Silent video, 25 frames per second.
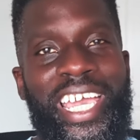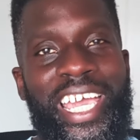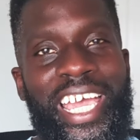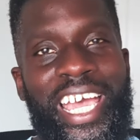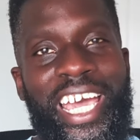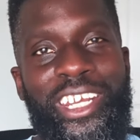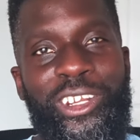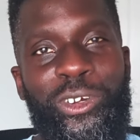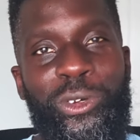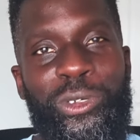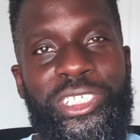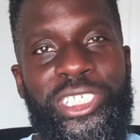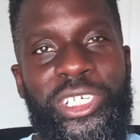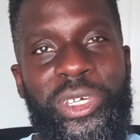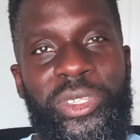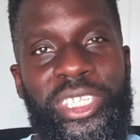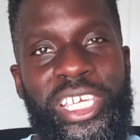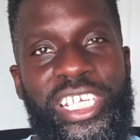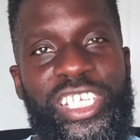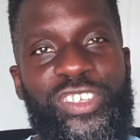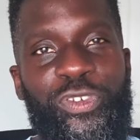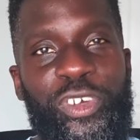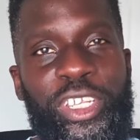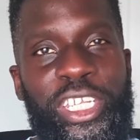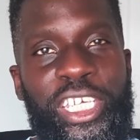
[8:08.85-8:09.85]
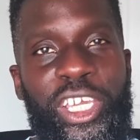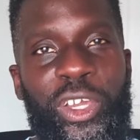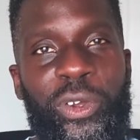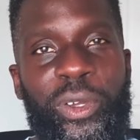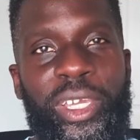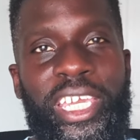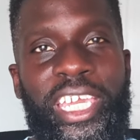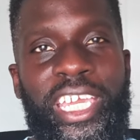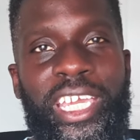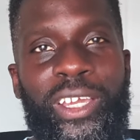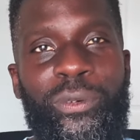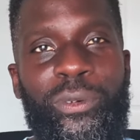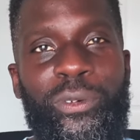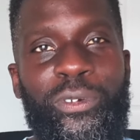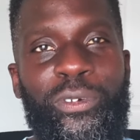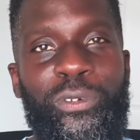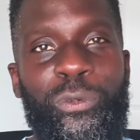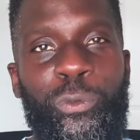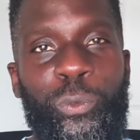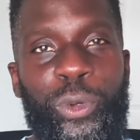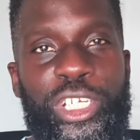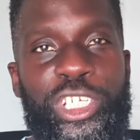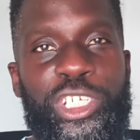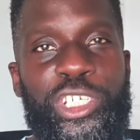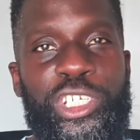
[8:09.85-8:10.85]
And also this video here,
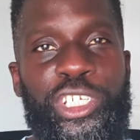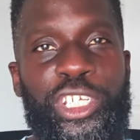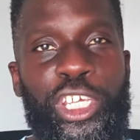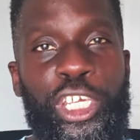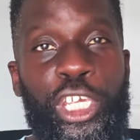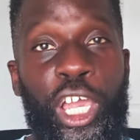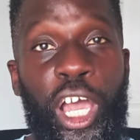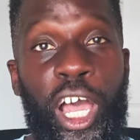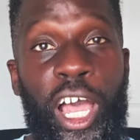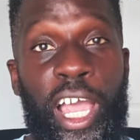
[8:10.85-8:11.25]
which